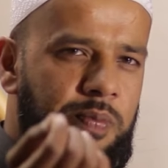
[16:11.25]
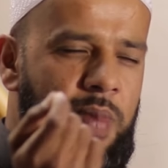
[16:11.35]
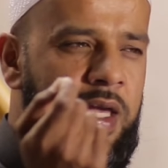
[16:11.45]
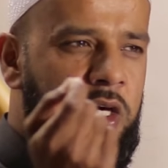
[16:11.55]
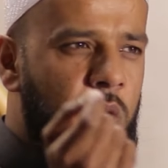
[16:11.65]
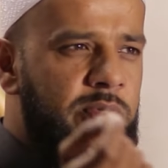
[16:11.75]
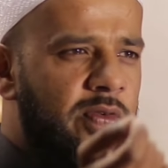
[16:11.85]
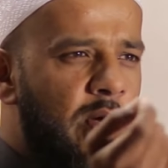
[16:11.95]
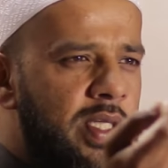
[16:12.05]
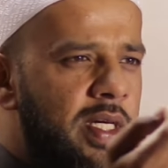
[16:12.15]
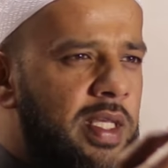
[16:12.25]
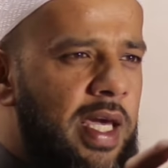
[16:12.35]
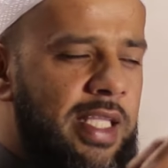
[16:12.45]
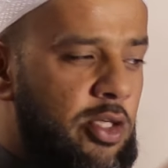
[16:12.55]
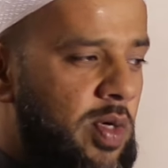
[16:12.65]
microbes floating in the
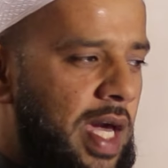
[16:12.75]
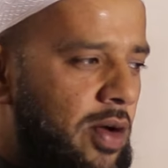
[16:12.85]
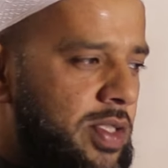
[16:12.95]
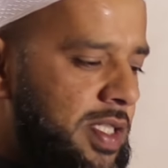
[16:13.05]
air that you cannot